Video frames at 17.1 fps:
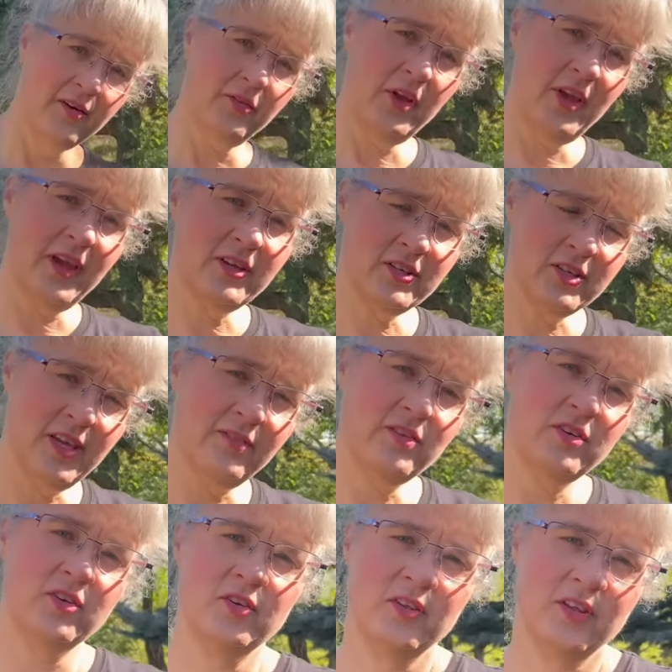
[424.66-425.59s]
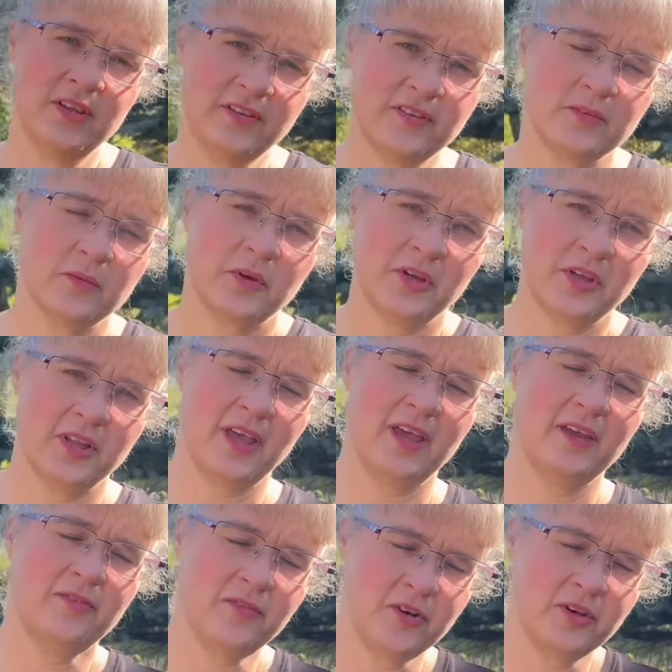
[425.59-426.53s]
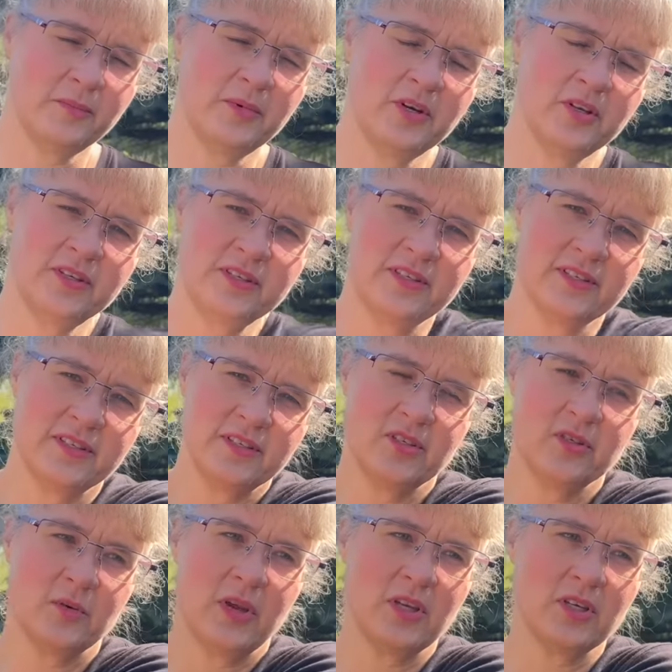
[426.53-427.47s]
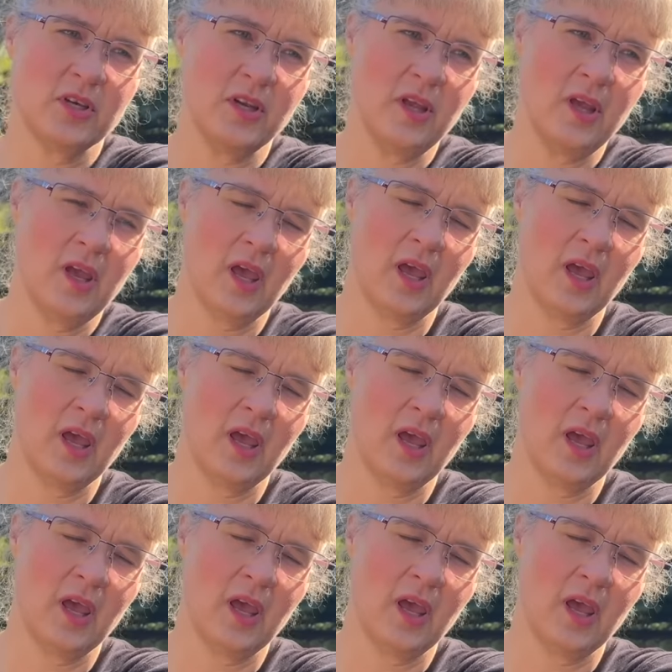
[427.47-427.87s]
we actually have to do this in real life for an emergency situation,